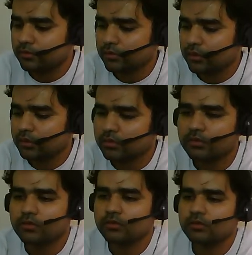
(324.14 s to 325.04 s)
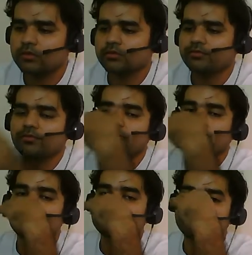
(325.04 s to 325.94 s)
Yeah,
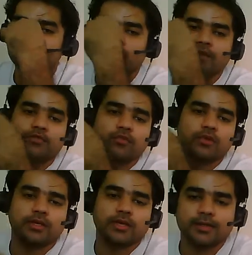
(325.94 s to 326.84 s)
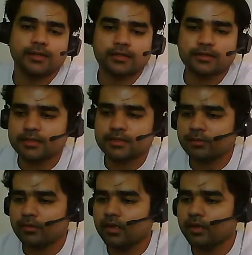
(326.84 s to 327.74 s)
we're just doing it for one character this
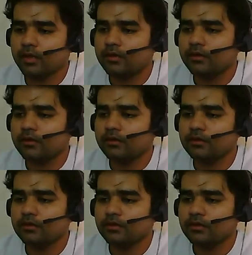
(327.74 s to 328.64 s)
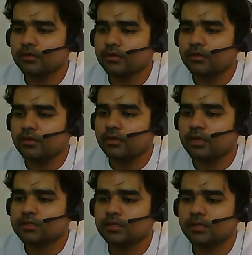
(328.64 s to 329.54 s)
time, and
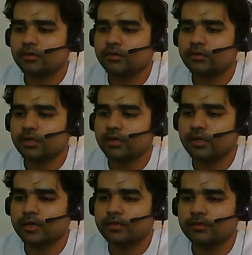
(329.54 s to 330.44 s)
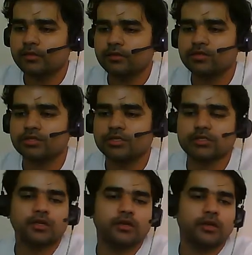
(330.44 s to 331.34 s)
let's click on run again. So it
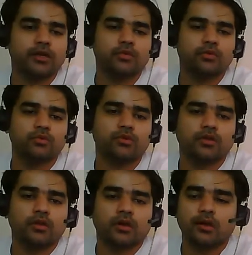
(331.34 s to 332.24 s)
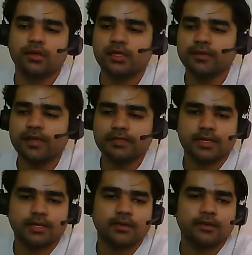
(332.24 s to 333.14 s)
says 102. Earlier we had
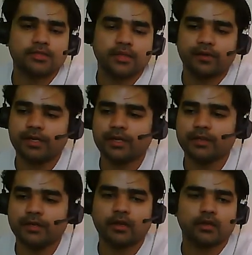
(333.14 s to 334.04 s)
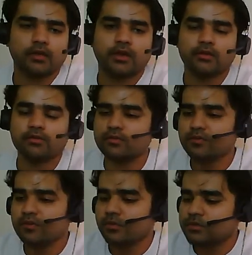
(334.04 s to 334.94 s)
70 and then 102.
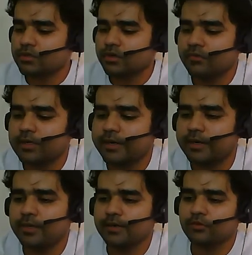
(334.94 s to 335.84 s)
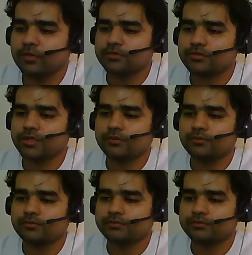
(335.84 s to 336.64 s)
So now I'll get back to my screen,